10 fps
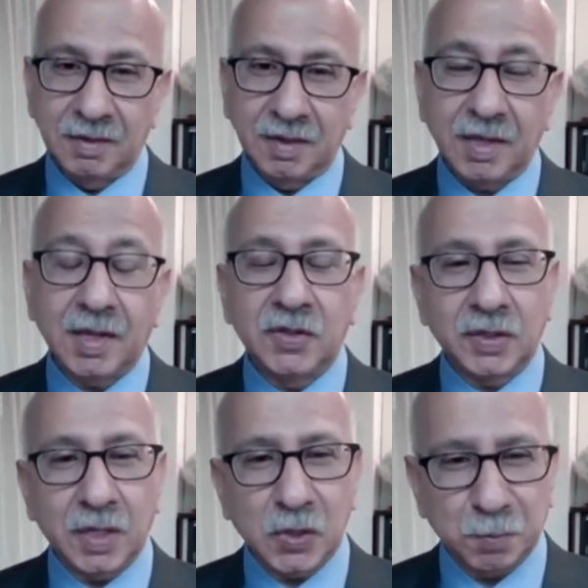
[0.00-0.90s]

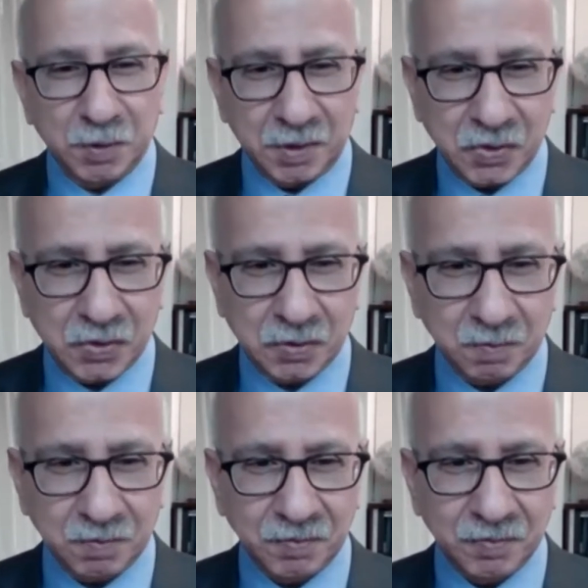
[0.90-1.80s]
engaging experts
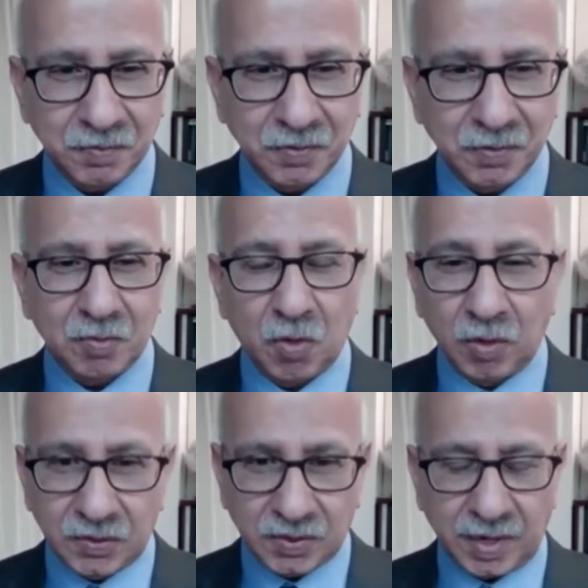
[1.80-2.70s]
from all
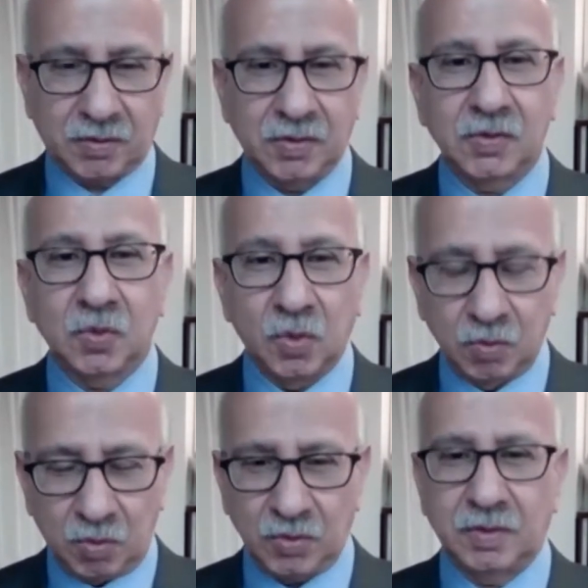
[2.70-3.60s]
sectors, all
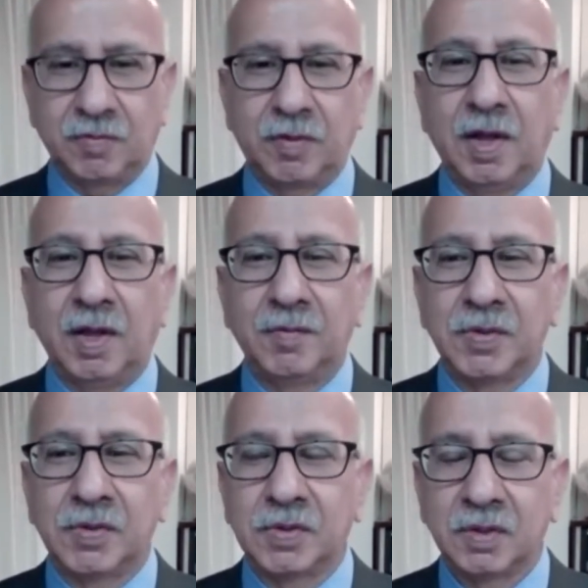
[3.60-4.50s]
walks of life
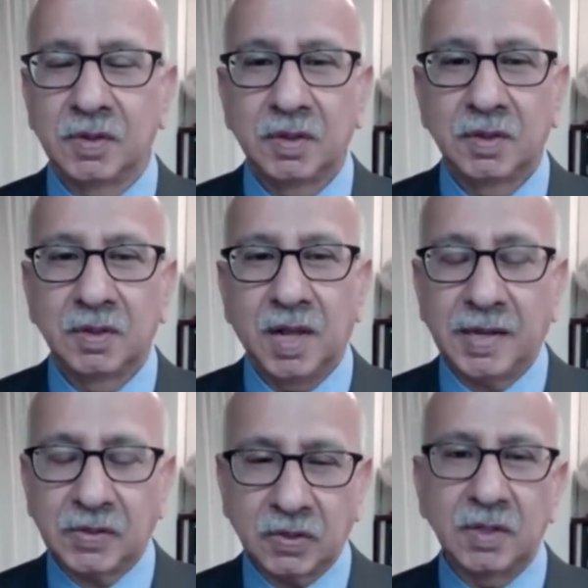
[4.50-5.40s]
is
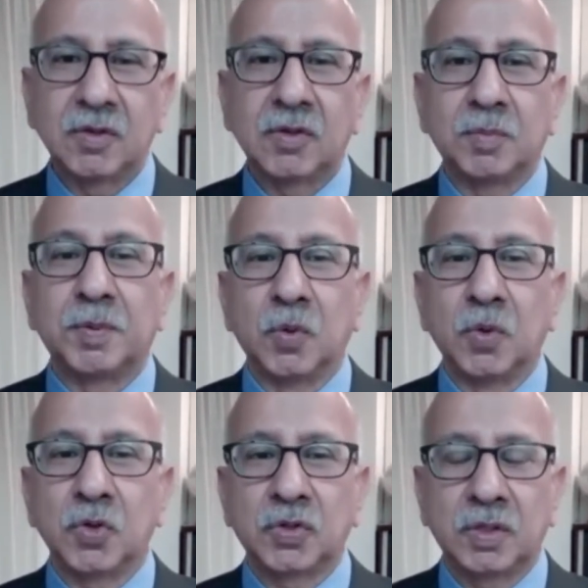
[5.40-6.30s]
excellent
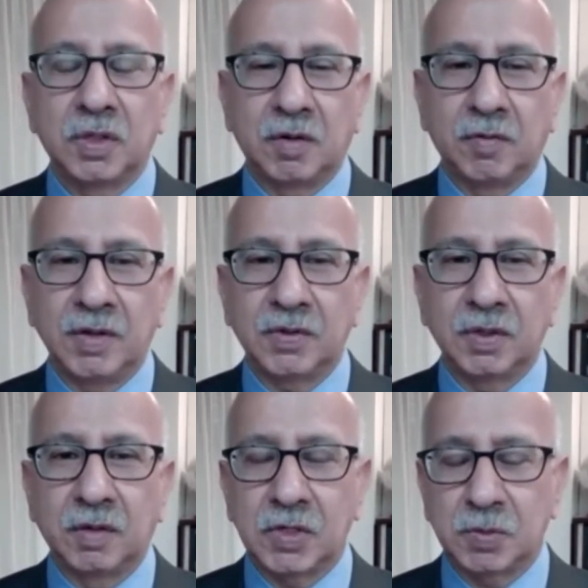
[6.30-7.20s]
approach in advancing
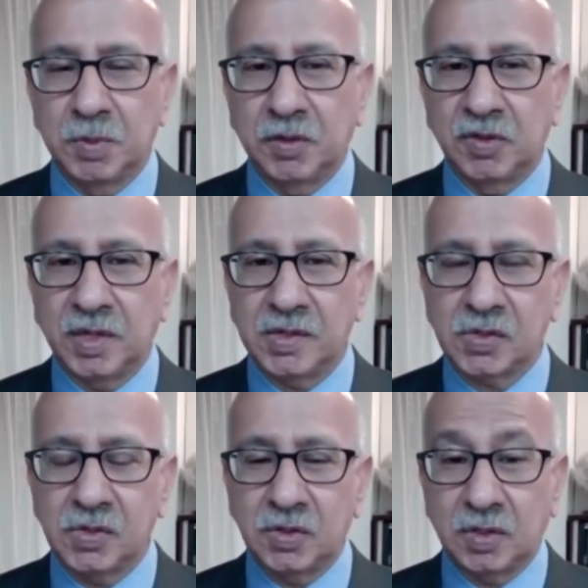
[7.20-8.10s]
investment in the
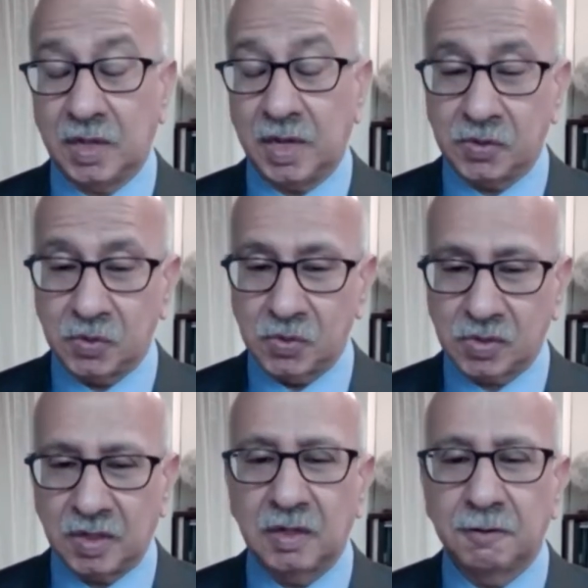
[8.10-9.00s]
SDGs. And as you said,